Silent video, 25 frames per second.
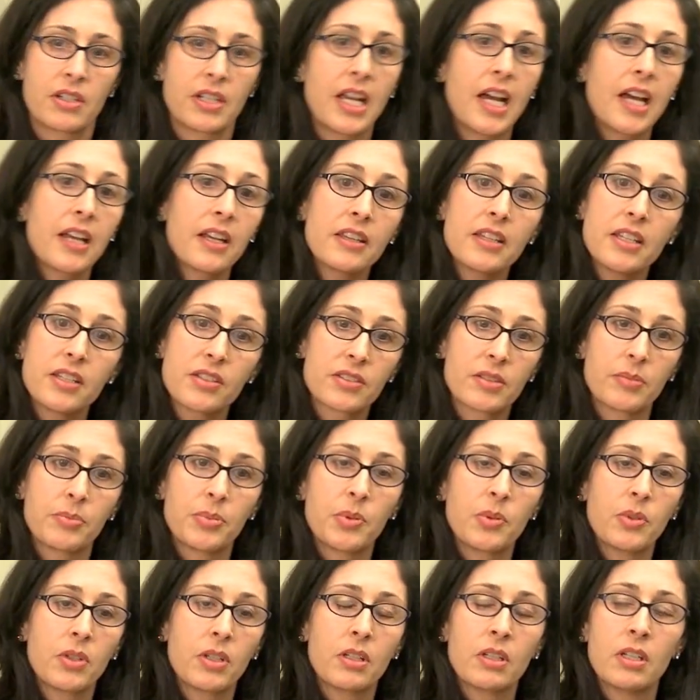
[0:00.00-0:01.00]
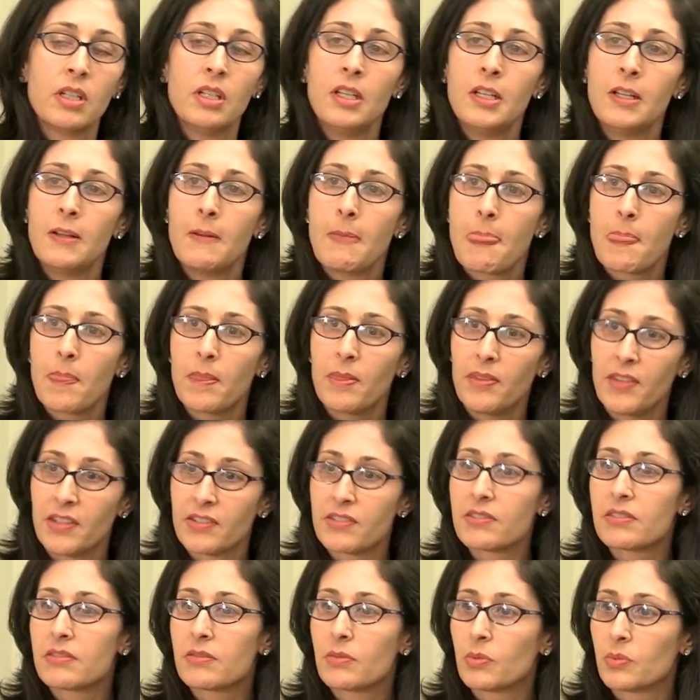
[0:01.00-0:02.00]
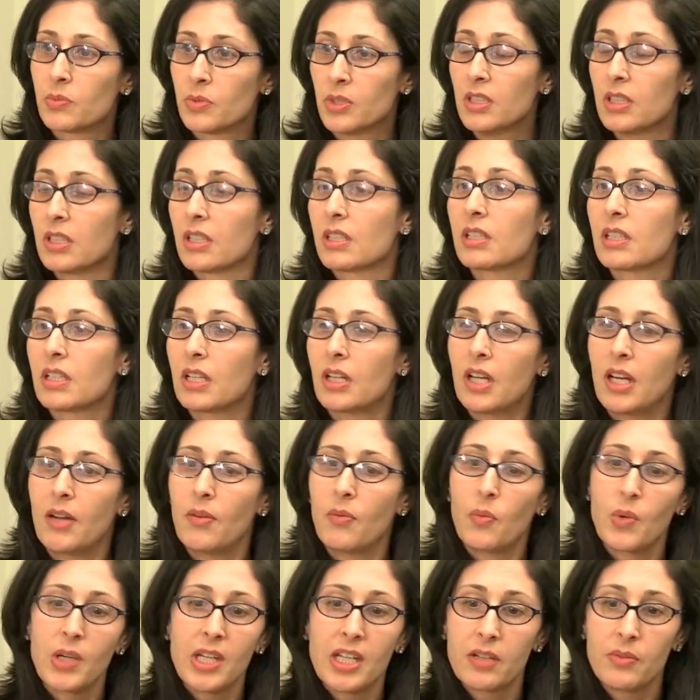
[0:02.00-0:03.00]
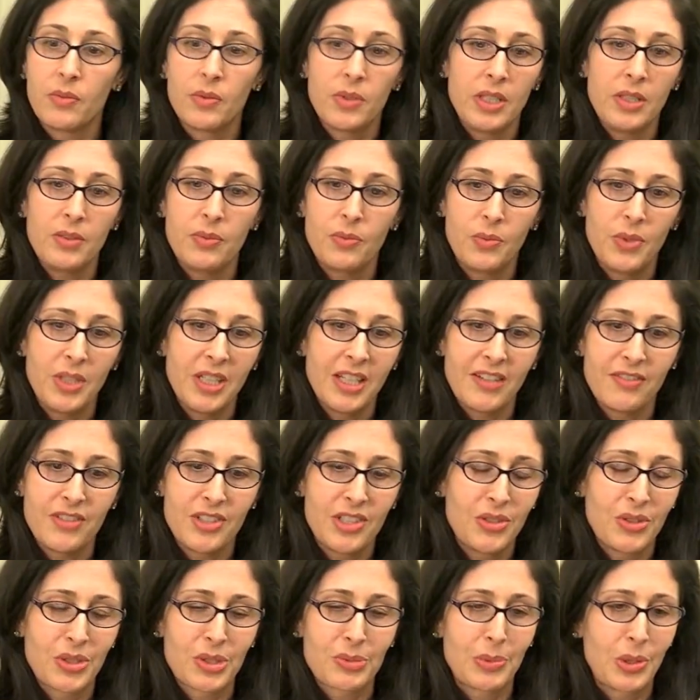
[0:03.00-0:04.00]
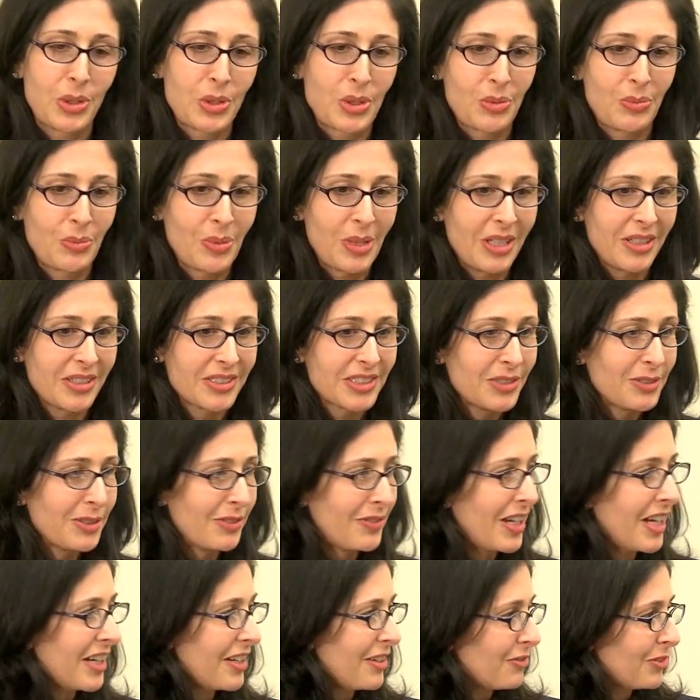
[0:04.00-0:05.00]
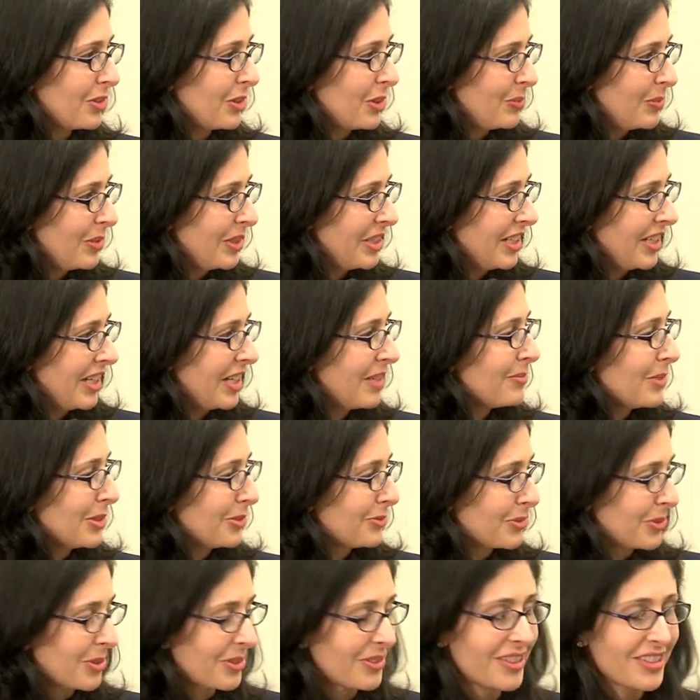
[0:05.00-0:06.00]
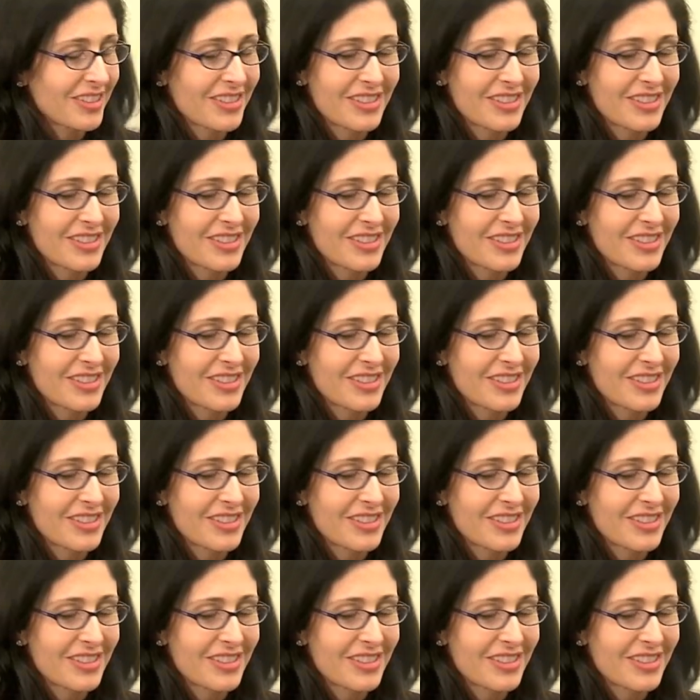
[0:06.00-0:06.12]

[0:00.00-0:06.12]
and how do they support this work? We have a no expulsion policy. We've had it from the beginning before the